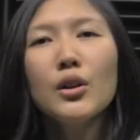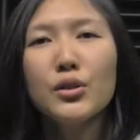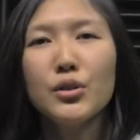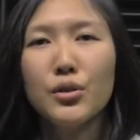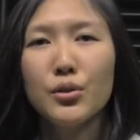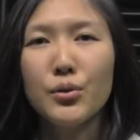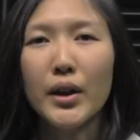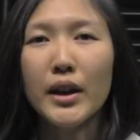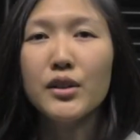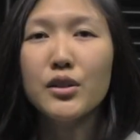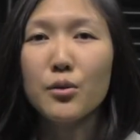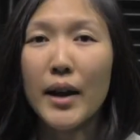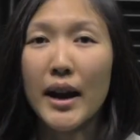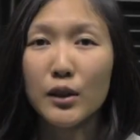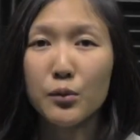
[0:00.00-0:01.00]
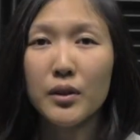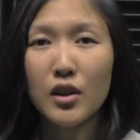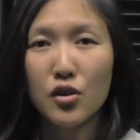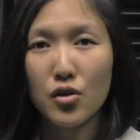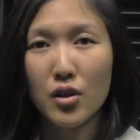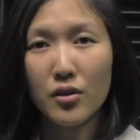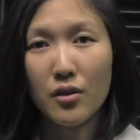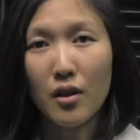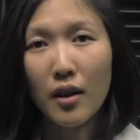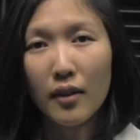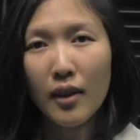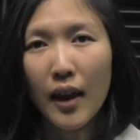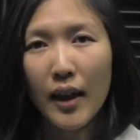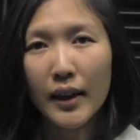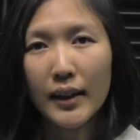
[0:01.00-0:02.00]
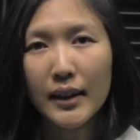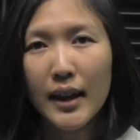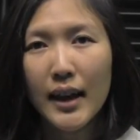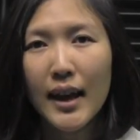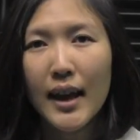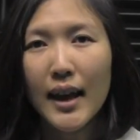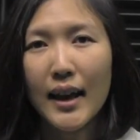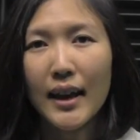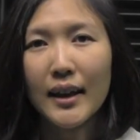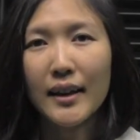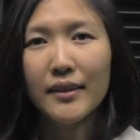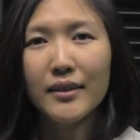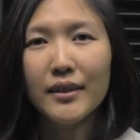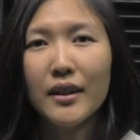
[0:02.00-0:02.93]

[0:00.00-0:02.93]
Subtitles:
to interact with each other online, and